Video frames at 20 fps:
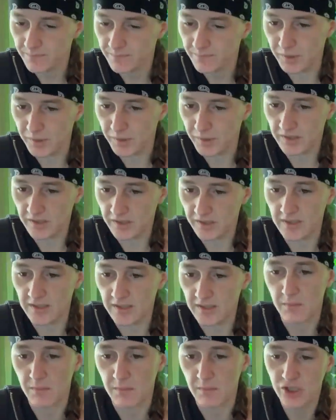Priscilla
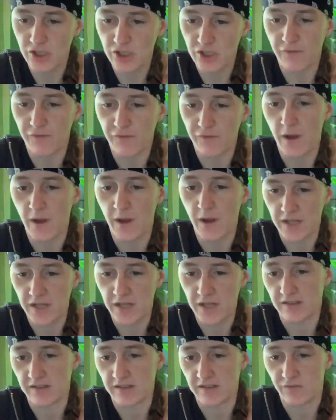says, I'm itching for
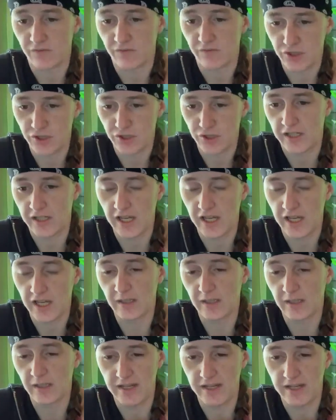reptiles. These fish are
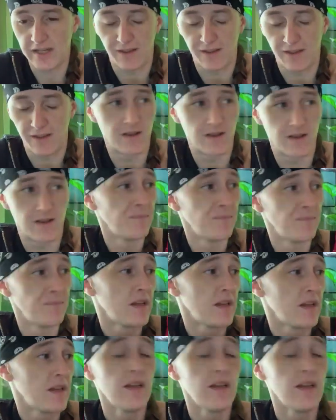killing me, lol.
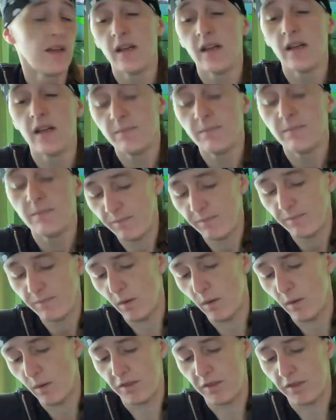
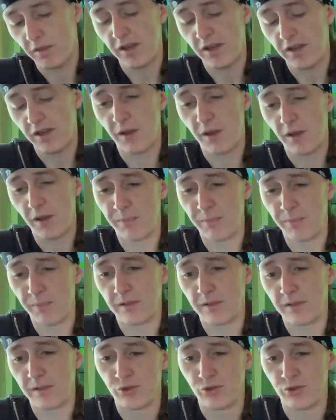We're thinking about a
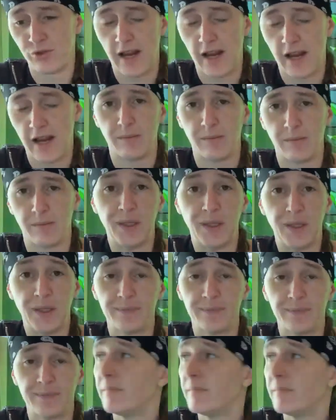bearded dragon, but
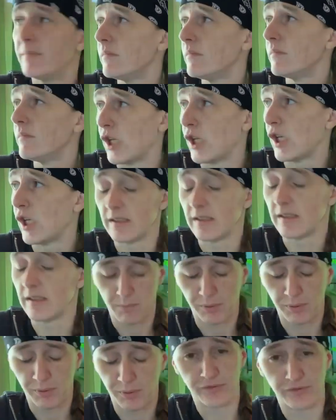Jaden's got to
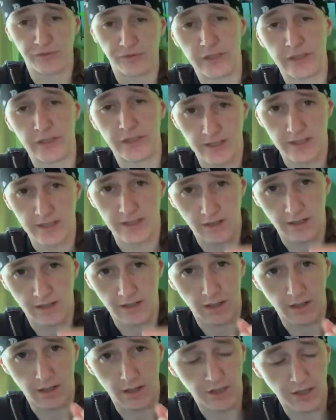prove she can take care
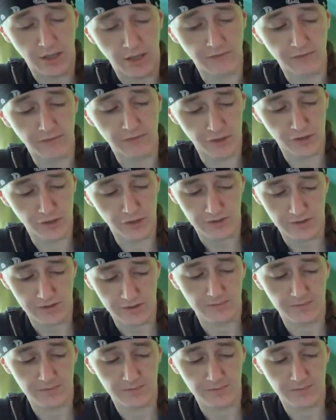of Cupcake first.